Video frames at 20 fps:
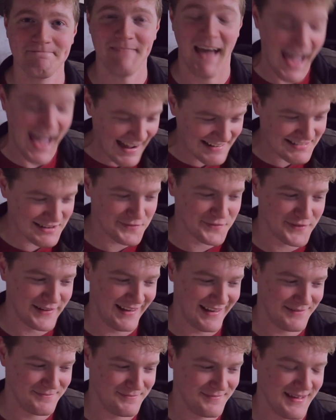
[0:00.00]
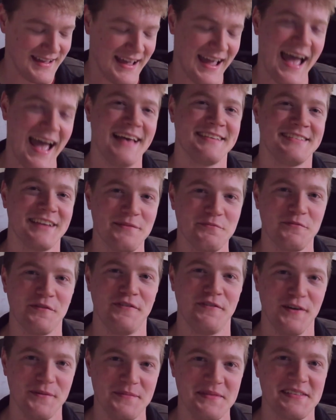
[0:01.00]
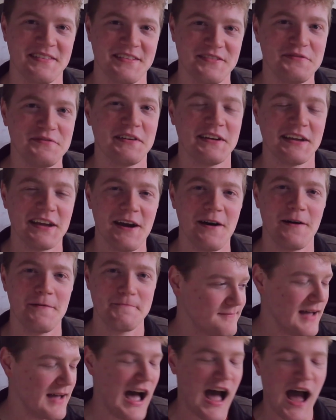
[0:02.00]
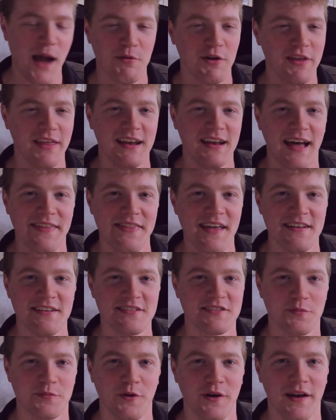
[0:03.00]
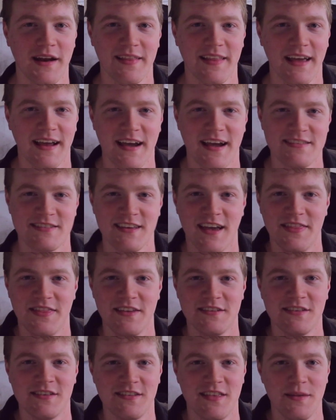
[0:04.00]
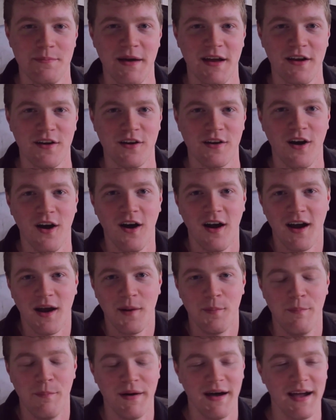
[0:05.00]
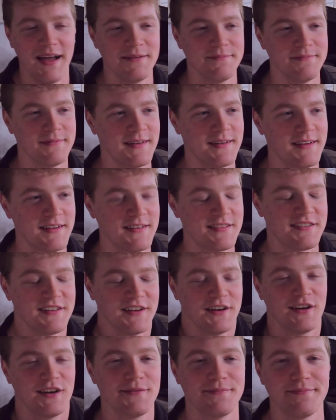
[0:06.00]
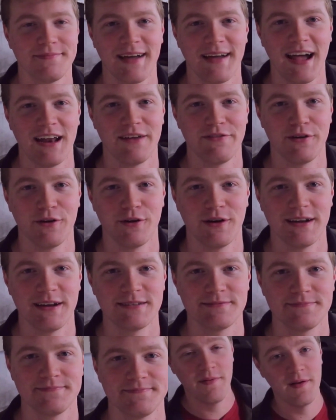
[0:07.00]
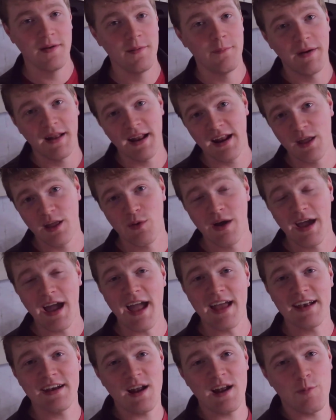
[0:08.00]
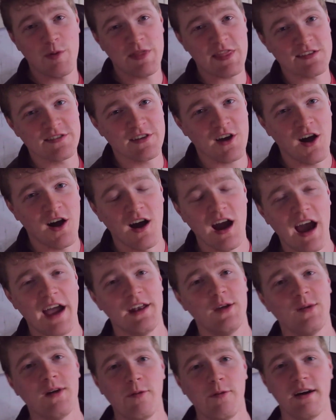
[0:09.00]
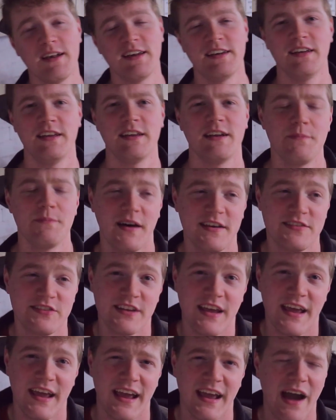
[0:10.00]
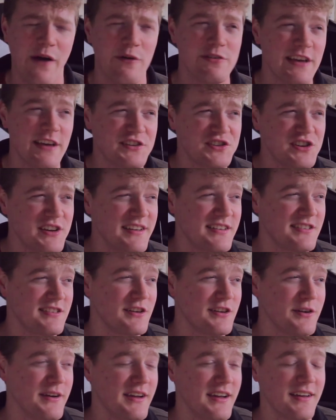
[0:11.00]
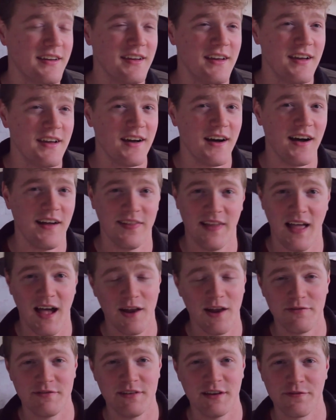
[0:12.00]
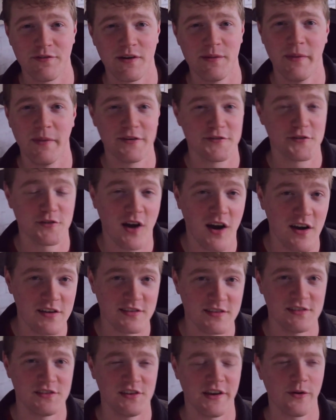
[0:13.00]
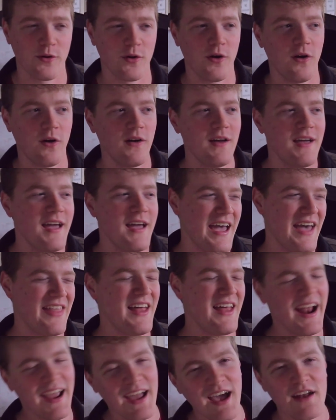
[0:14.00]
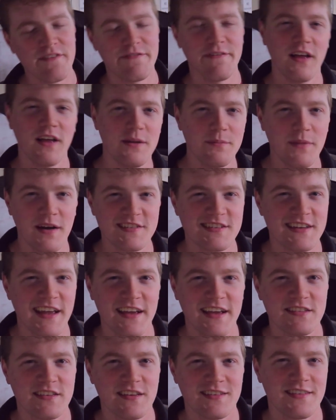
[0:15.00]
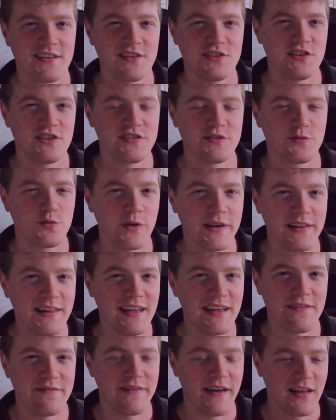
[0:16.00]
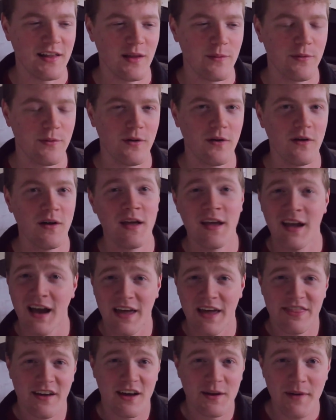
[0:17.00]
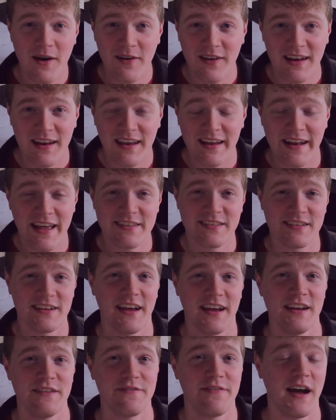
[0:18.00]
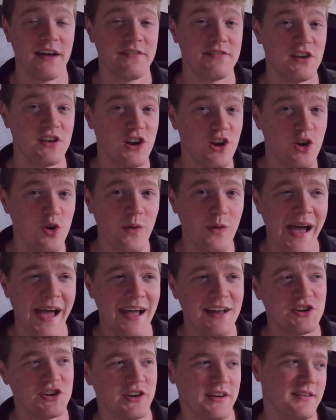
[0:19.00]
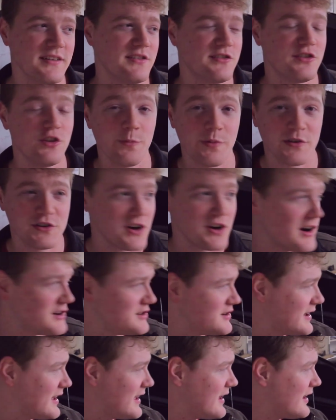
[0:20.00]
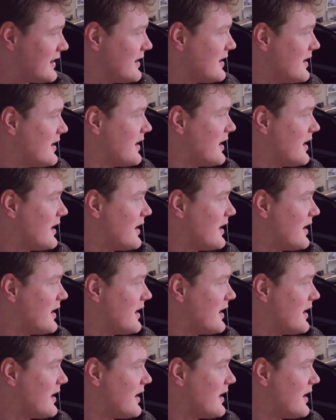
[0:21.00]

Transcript: Actively. As I'm filming this video. I'm really not that disappointed. Like I said, this is the better car, but still kind of annoying. But anyway, I ended up with this car. I knew I wanted to get a Mustang. I was actually considering a lot of different muscle cars in general, and then I kind of fell on Mustangs because they're just really available. I thought about getting an SN95 New Edge and supercharging it.